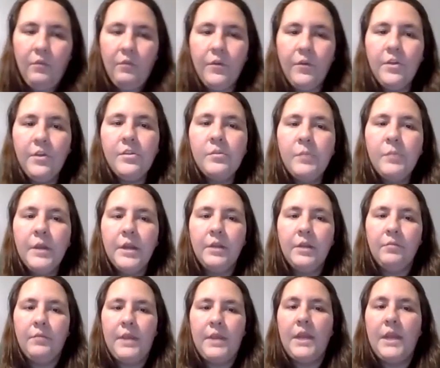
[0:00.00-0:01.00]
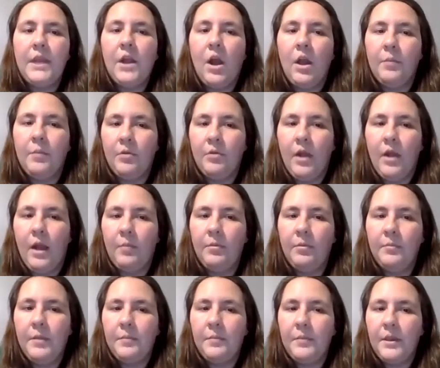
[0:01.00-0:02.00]
first, we're going to read our
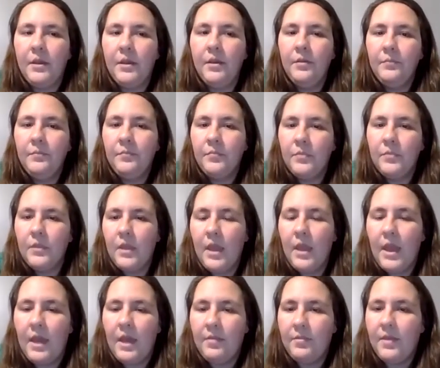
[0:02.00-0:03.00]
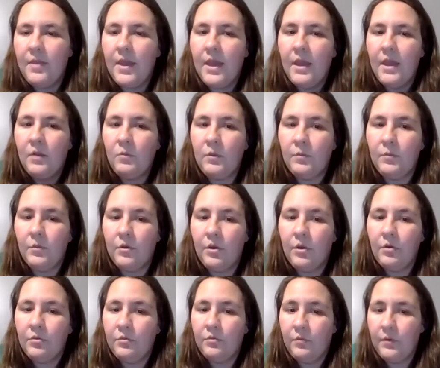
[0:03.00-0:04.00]
problem up here, and then we will
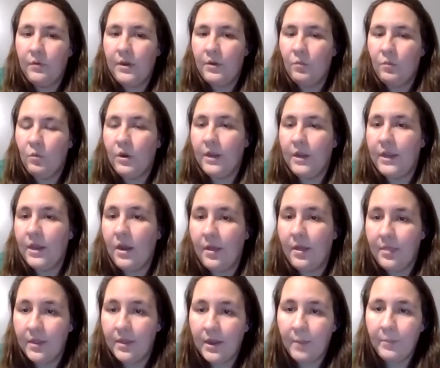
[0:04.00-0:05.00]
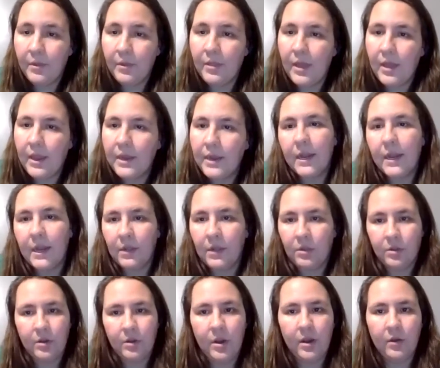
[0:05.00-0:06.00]
go through and work it on the number line and
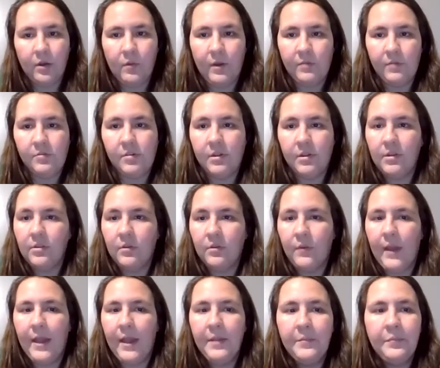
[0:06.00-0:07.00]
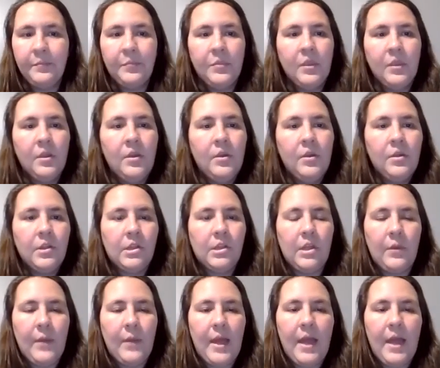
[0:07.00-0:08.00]
answer our questions, okay?
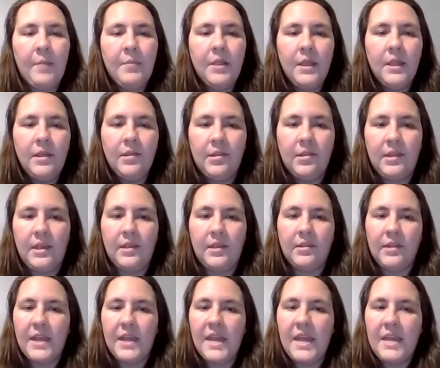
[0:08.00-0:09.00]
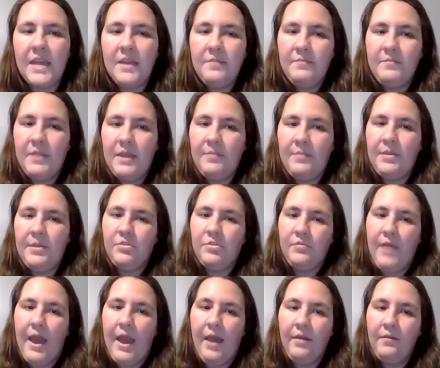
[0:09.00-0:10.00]
So Emily sees 8 baby
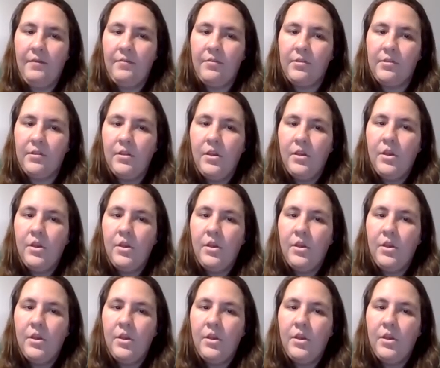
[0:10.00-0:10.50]
giraffes.